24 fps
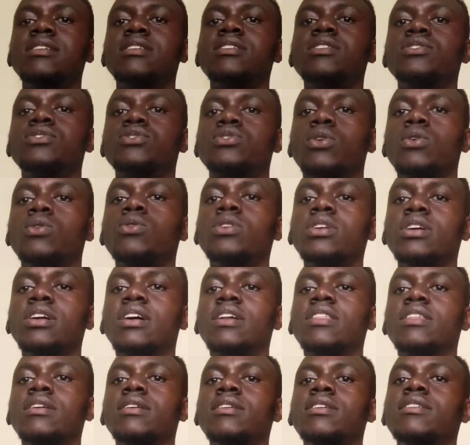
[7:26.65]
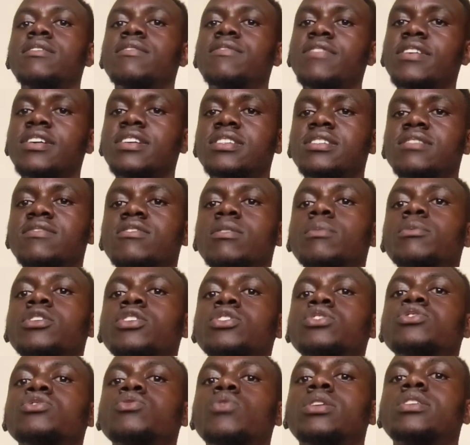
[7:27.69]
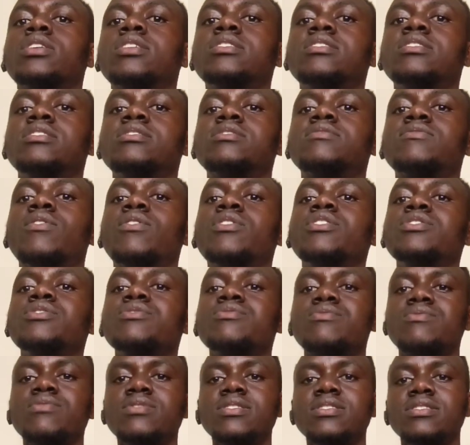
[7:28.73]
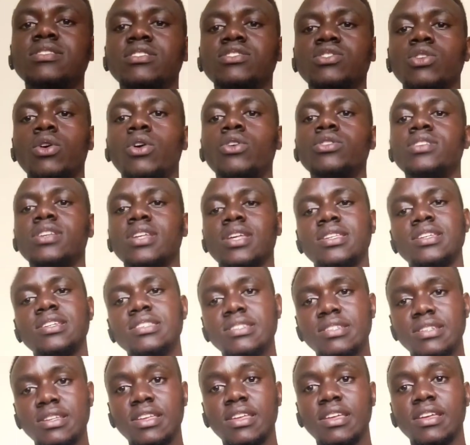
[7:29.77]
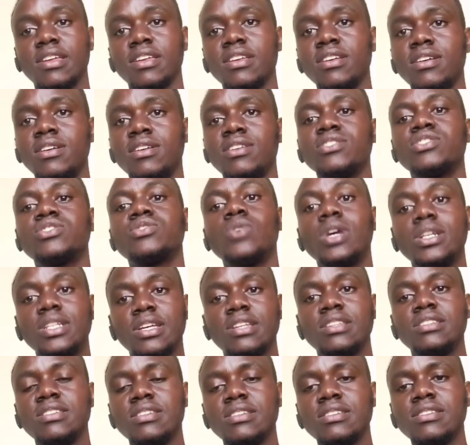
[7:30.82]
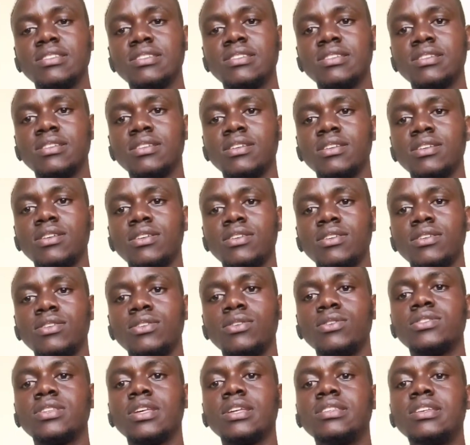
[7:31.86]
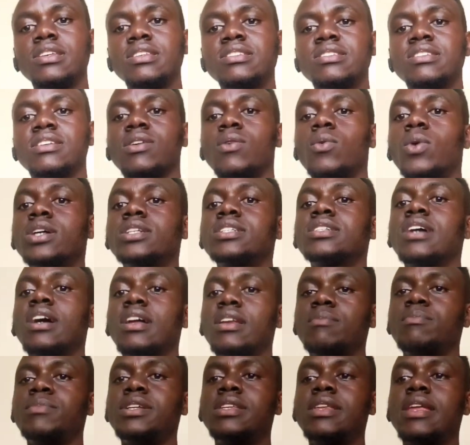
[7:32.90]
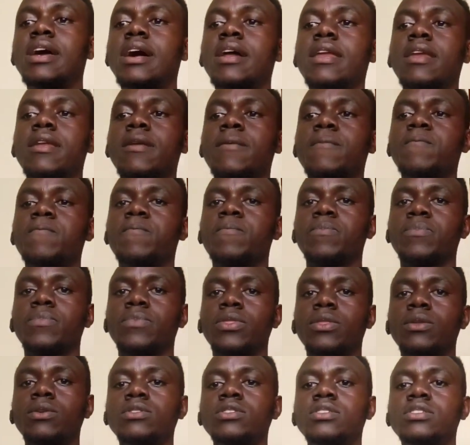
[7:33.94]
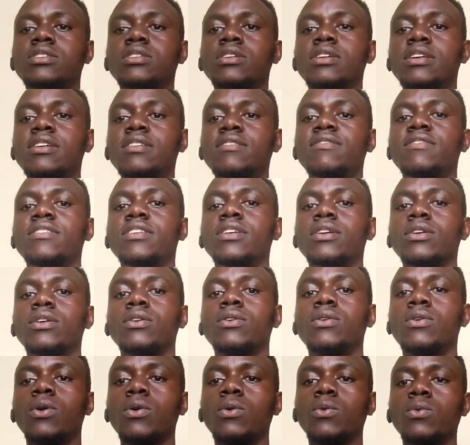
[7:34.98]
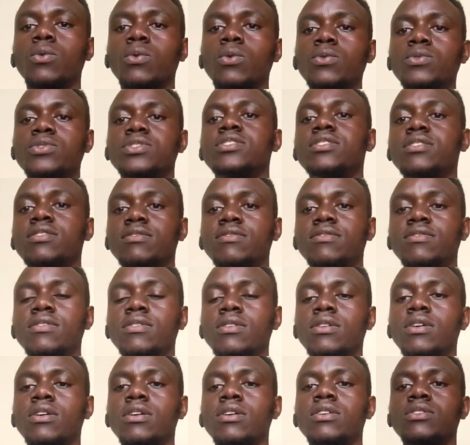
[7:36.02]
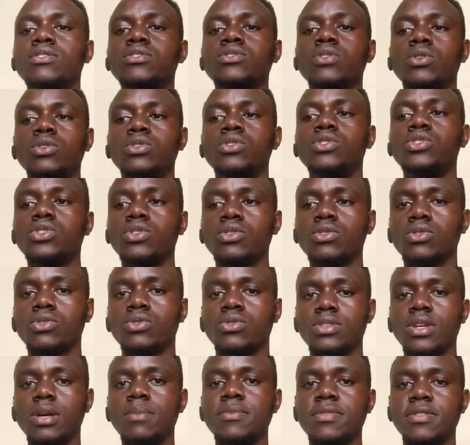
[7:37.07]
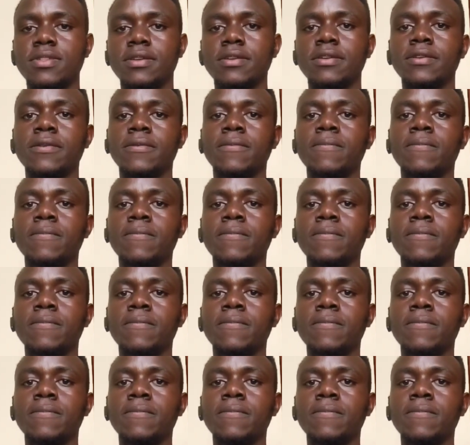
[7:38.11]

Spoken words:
So you're looking at the effective communication strategies for increasing. So you're suggesting strategies. You're suggesting what can be done, not giving conclusive solution to something.